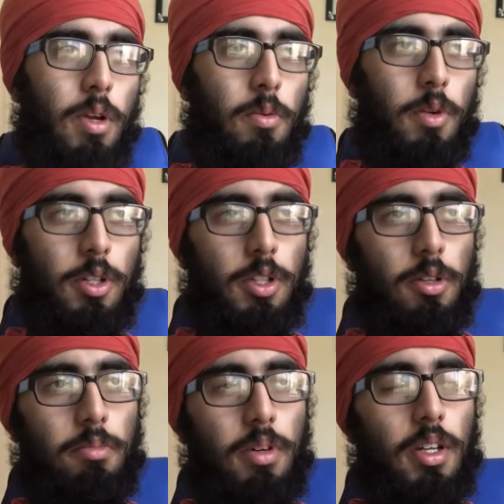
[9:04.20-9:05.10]
when I worked
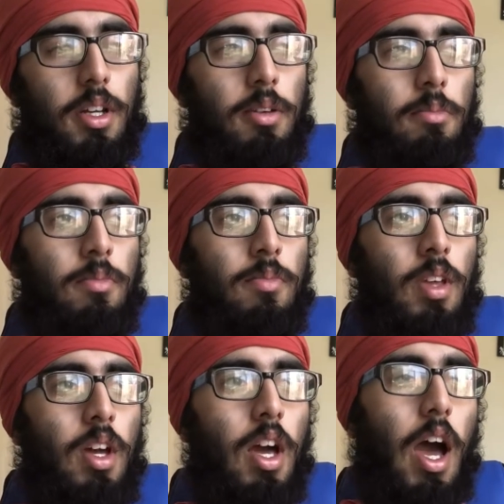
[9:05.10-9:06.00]
there, but
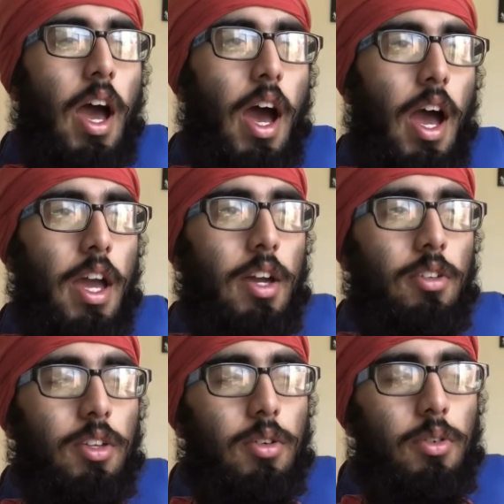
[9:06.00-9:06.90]
I
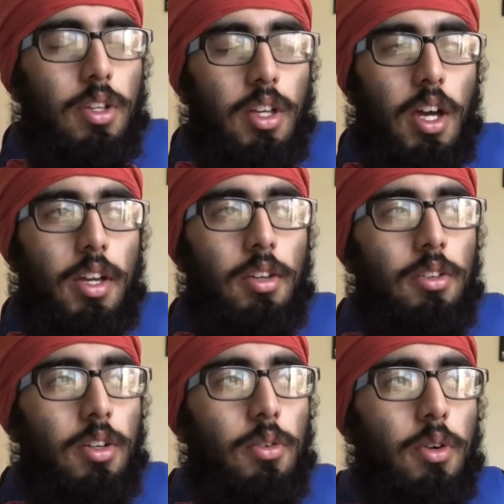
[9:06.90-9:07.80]
only quit
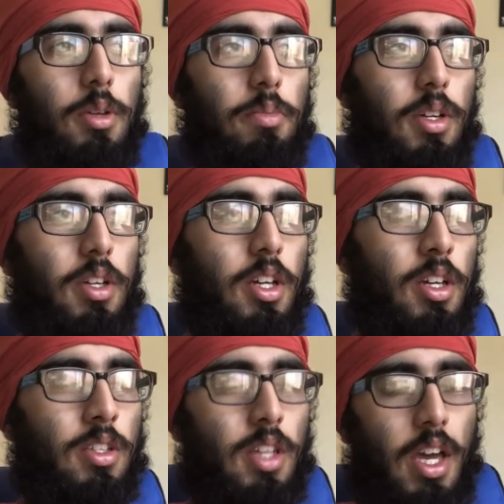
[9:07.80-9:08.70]

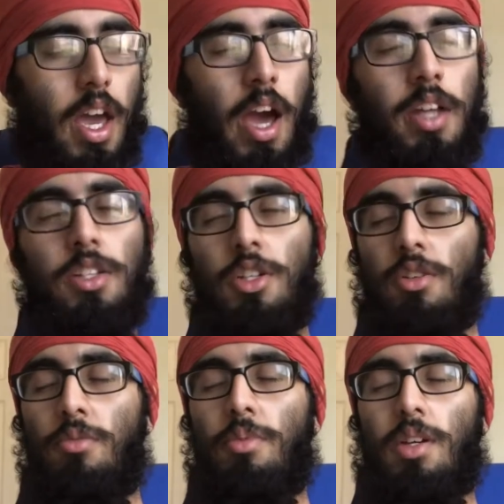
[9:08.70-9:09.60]
because I had
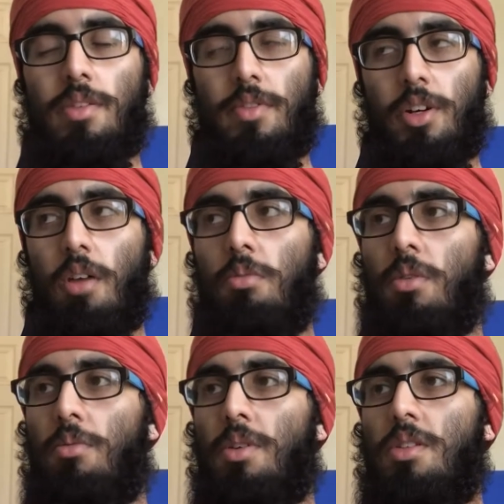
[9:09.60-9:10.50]
to, because for a
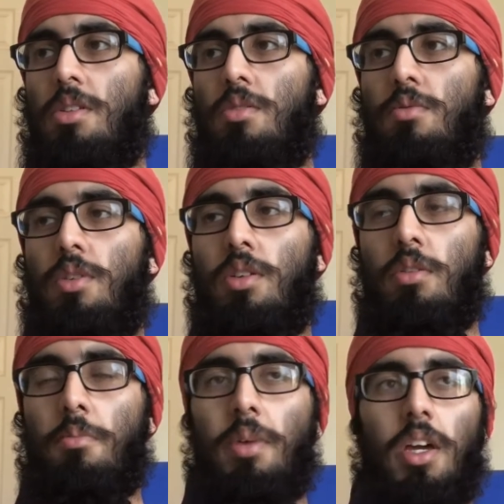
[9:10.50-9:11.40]
couple of reasons, one of
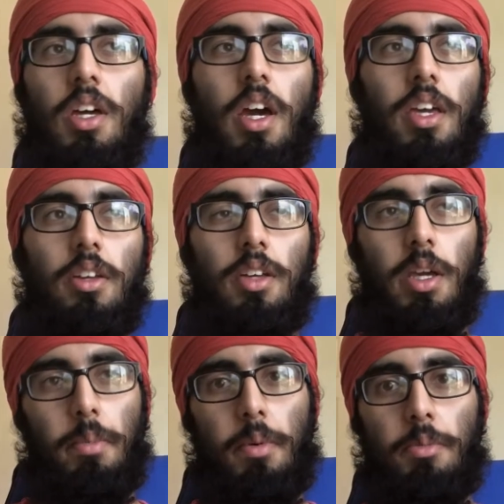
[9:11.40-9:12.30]
them being I couldn't
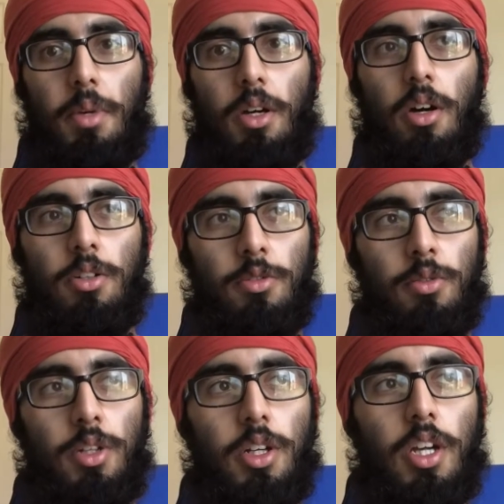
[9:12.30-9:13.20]
keep up with my college
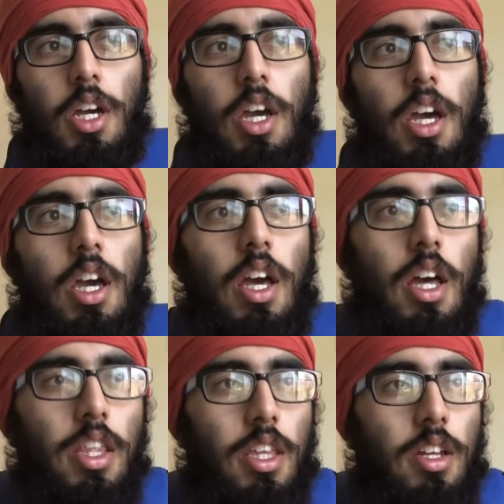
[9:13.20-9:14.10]
work,
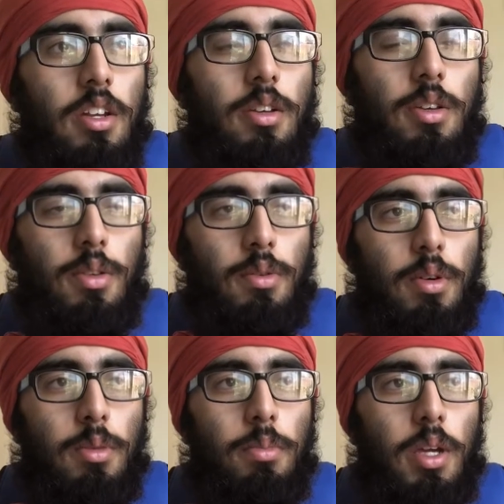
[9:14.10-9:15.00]
and then another
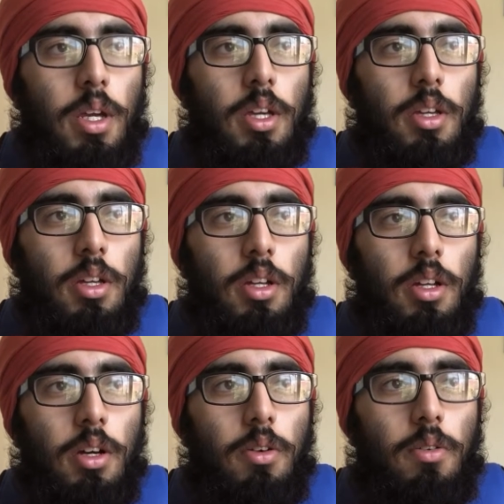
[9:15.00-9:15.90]
one being, you
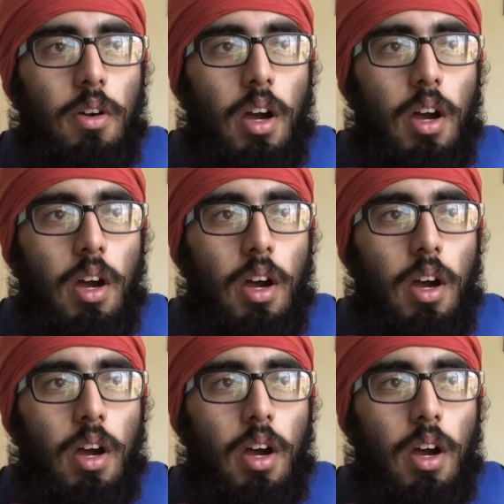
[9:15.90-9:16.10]
know,